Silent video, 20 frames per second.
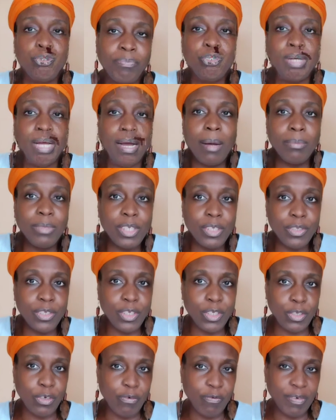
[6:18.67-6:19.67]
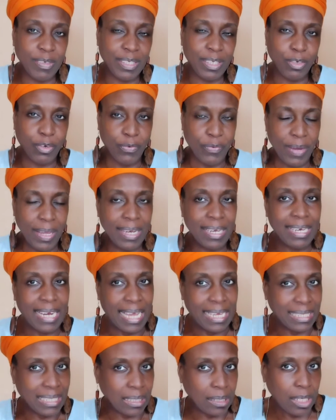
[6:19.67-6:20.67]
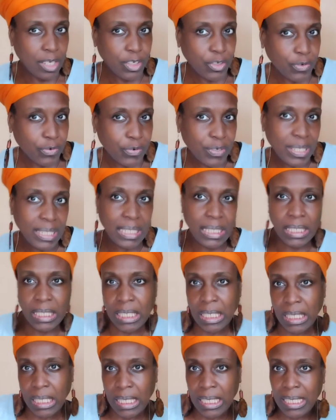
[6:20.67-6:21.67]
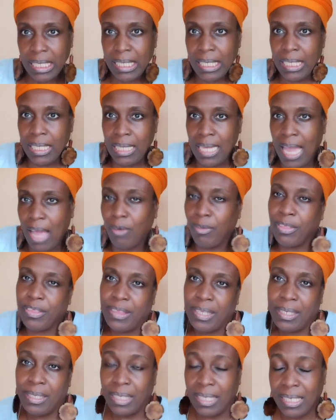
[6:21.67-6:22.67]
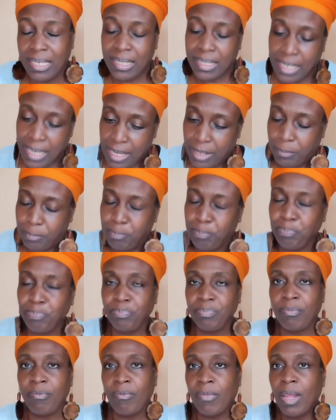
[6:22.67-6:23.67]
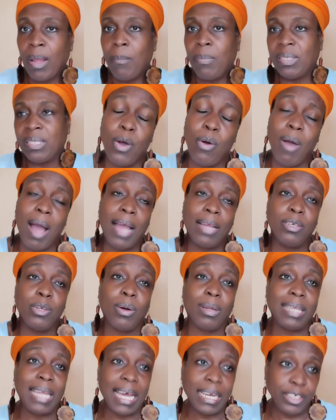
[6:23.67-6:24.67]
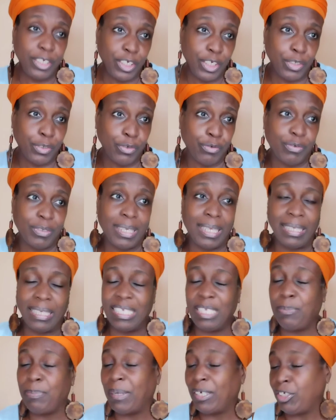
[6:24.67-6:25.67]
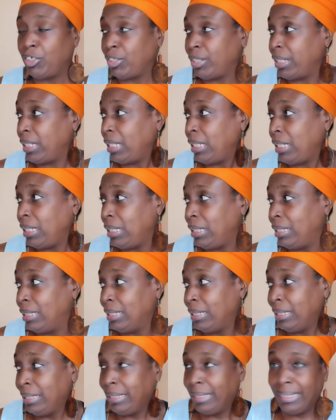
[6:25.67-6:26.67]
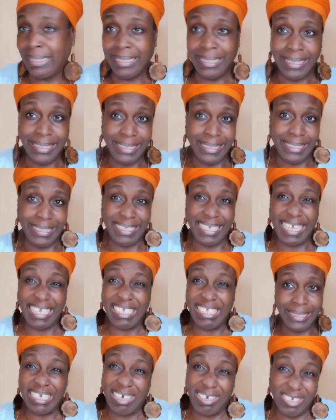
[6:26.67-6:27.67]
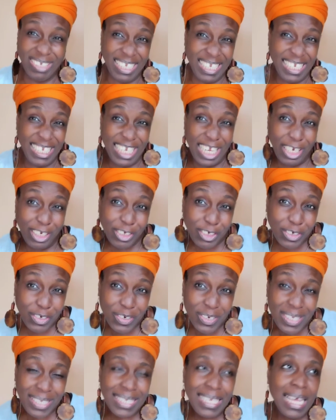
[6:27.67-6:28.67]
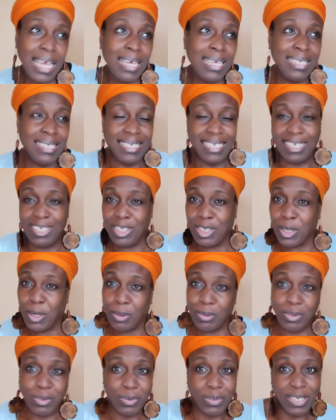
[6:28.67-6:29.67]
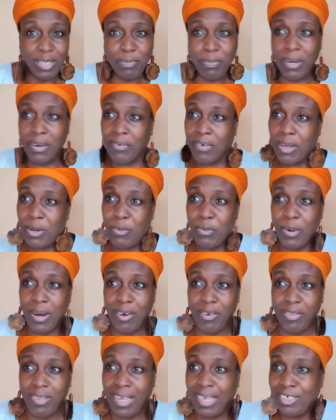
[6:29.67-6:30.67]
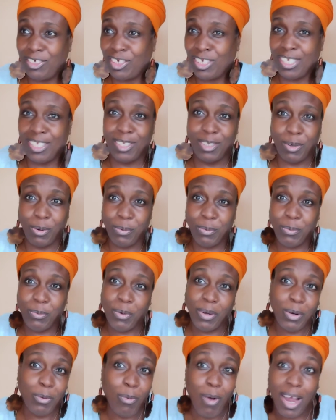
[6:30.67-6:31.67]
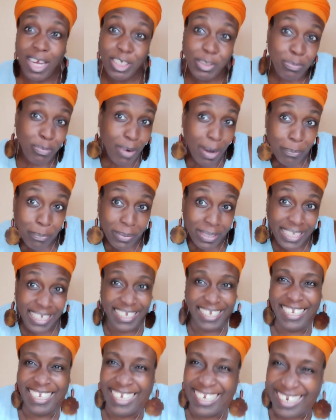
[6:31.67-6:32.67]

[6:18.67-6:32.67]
to come to the surface and create a nice, lustrous looking, healthy looking skin. I know a lot of children, especially like young teenagers, tend to go through this period where they just don't want to wash properly.